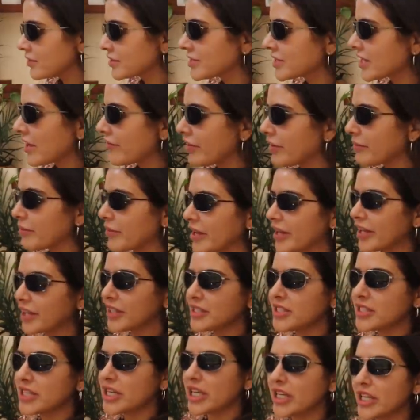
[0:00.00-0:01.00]
it's giving me
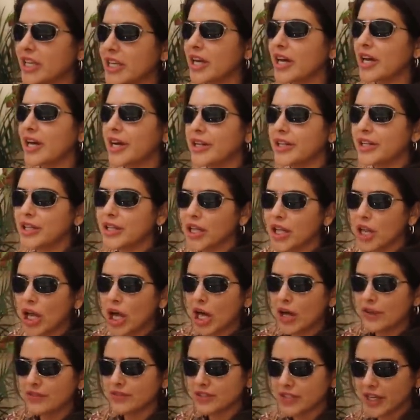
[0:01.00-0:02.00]
tiki hut
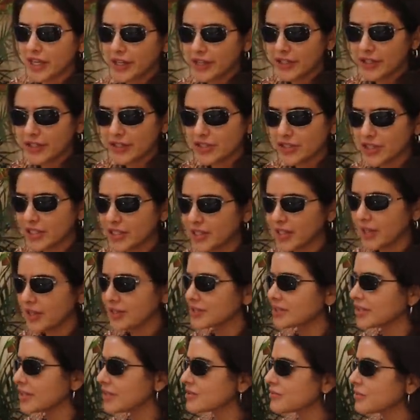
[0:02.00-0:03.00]
loft energy.
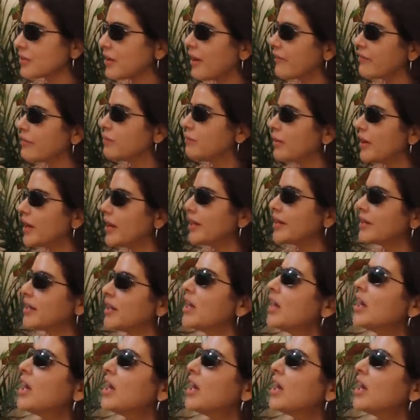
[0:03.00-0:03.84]
Downstairs we have the bed.